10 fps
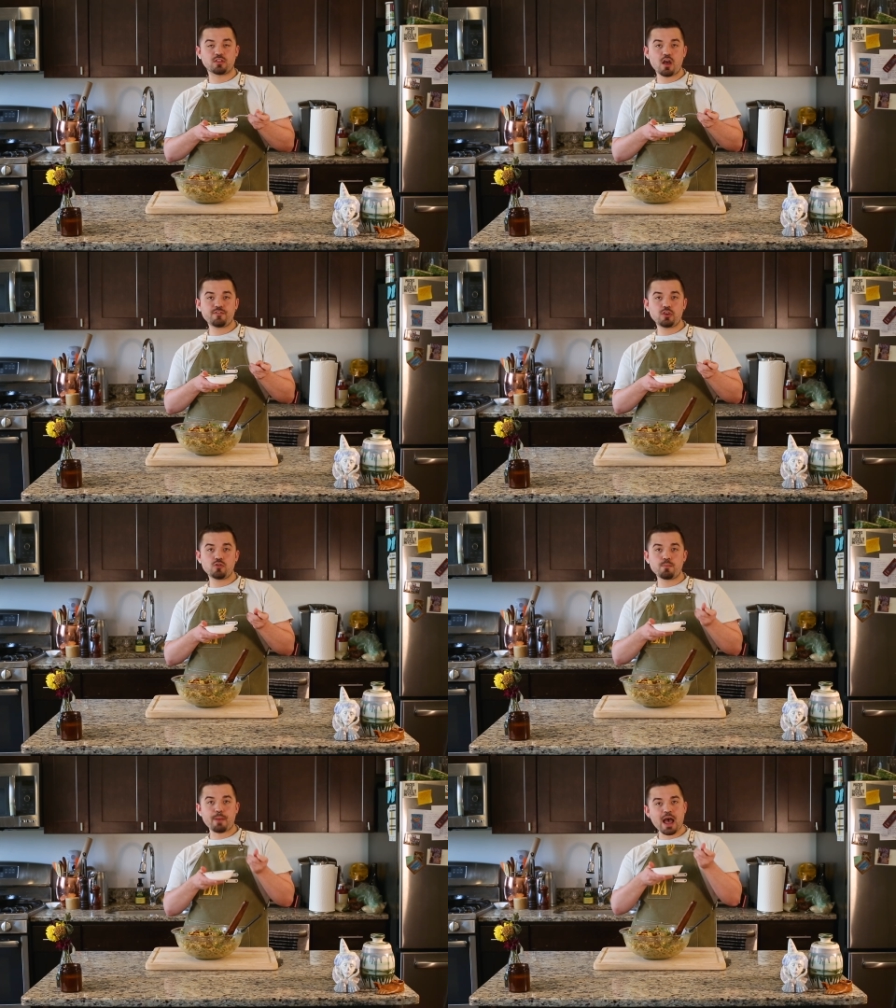Love
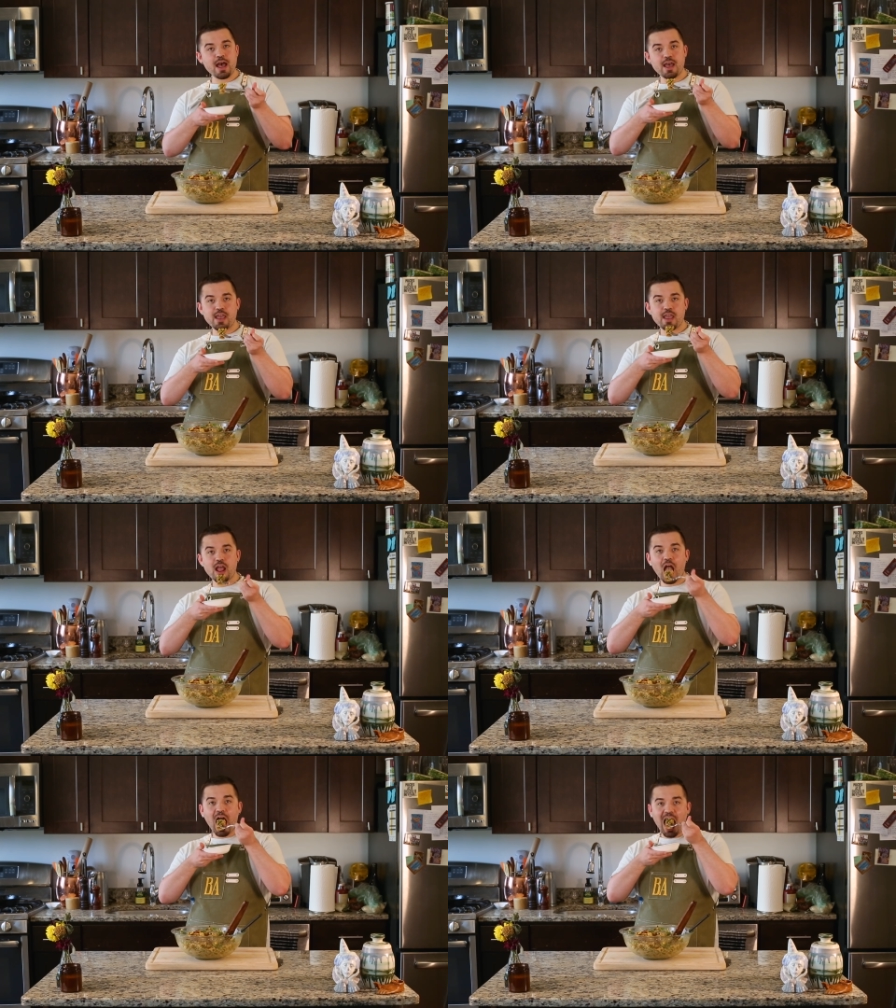you.
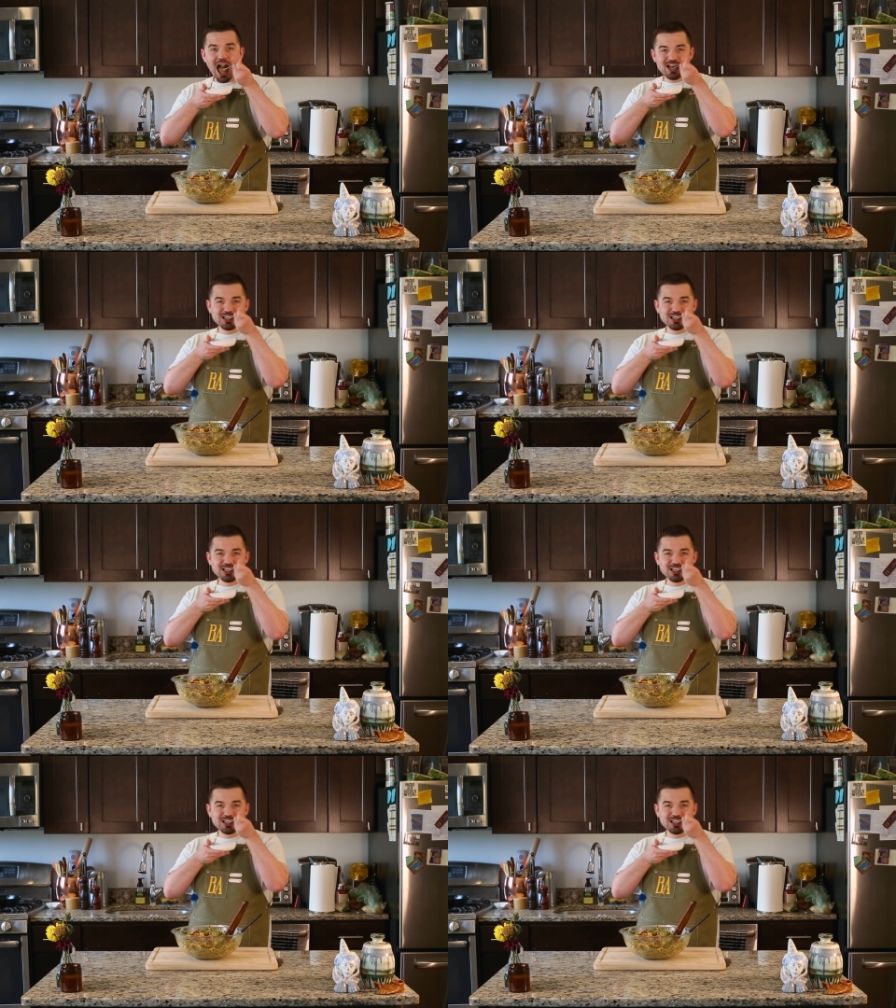Bye.